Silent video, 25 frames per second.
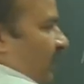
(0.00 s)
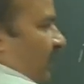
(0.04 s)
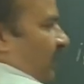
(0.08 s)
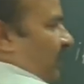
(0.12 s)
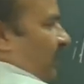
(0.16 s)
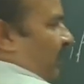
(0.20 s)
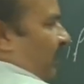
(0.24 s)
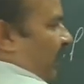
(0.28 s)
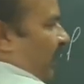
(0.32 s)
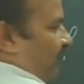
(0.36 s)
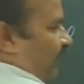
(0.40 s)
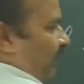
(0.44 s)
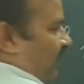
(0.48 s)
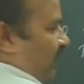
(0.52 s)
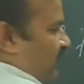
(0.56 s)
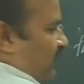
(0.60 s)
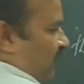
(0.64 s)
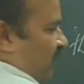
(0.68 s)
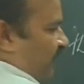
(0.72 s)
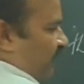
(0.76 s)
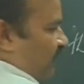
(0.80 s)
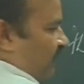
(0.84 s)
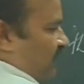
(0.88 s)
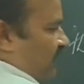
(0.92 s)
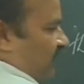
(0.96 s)
9 plus
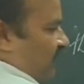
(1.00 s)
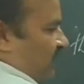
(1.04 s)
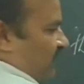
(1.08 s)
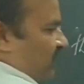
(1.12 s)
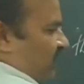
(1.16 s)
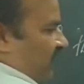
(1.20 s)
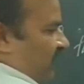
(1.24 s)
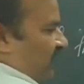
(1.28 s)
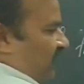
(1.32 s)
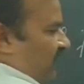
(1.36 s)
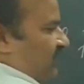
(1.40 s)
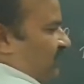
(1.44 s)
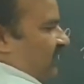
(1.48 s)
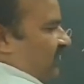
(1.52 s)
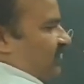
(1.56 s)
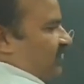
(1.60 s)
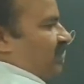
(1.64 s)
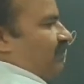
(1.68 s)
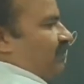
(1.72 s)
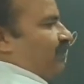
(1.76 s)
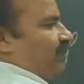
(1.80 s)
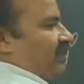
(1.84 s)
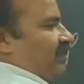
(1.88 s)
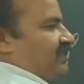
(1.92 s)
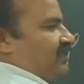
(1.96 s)
7, 16.
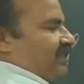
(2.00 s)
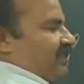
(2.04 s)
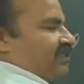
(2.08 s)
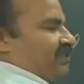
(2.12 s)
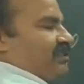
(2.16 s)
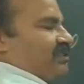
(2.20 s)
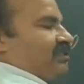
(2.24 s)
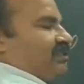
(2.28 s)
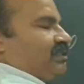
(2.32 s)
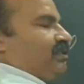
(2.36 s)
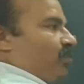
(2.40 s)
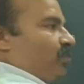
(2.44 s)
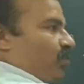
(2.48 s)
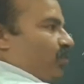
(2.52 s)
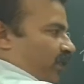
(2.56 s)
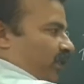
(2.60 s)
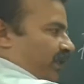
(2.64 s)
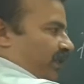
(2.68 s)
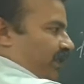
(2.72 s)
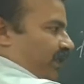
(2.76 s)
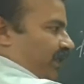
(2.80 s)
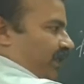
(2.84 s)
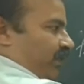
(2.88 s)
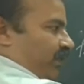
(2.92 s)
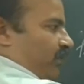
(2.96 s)
16 plus 6,
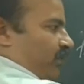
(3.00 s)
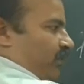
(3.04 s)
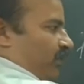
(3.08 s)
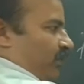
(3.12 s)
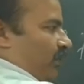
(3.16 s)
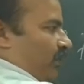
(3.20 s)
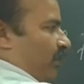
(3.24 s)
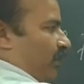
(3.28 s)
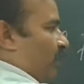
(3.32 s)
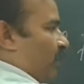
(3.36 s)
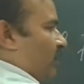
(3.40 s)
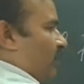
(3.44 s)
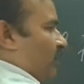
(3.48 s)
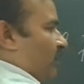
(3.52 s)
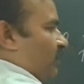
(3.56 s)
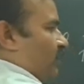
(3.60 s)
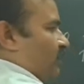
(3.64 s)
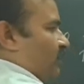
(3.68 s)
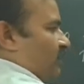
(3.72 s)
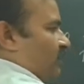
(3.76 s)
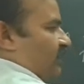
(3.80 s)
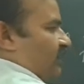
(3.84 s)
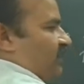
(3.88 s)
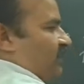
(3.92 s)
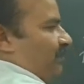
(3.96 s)
22.
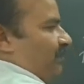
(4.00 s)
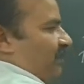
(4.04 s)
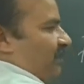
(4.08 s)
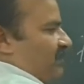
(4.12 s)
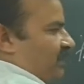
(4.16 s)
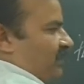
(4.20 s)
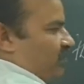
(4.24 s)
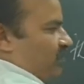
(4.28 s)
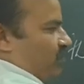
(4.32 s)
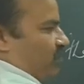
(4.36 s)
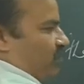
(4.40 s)
16 plus 6,